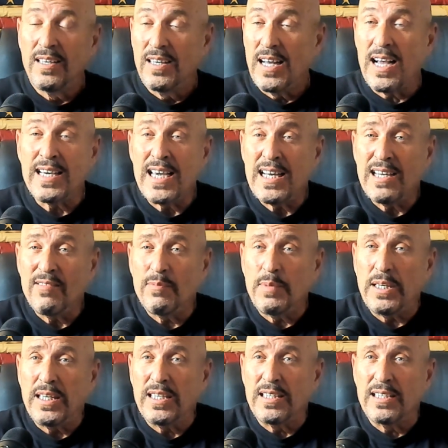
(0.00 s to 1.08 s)
I can't even
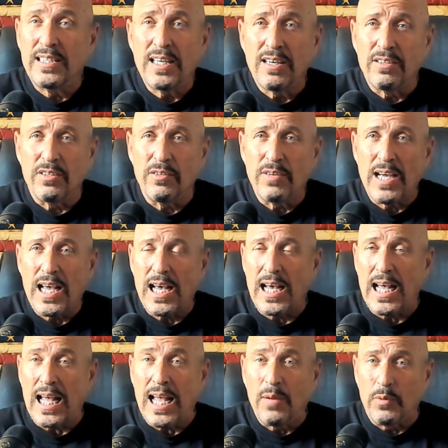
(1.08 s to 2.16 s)
begin to tell you how
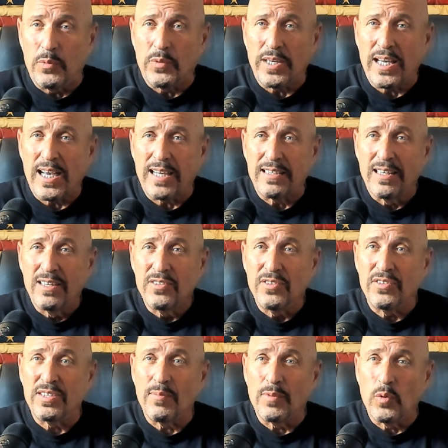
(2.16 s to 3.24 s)
I would react to
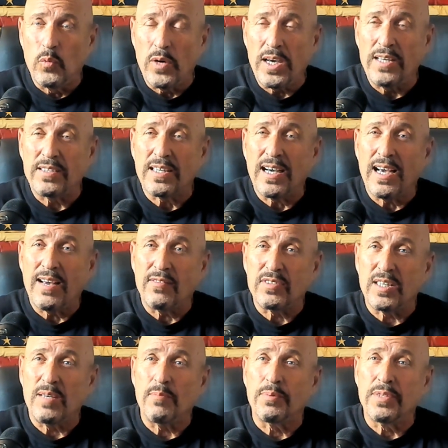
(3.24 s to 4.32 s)
some of the ways I have
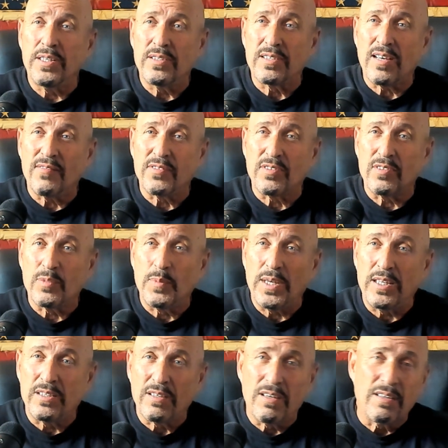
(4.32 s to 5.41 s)
seen police officers being
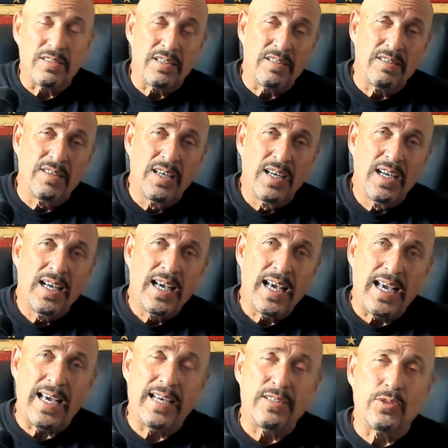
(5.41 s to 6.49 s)
talked to
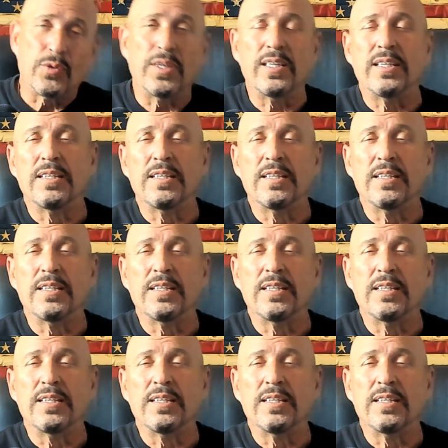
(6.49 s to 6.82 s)
and treated.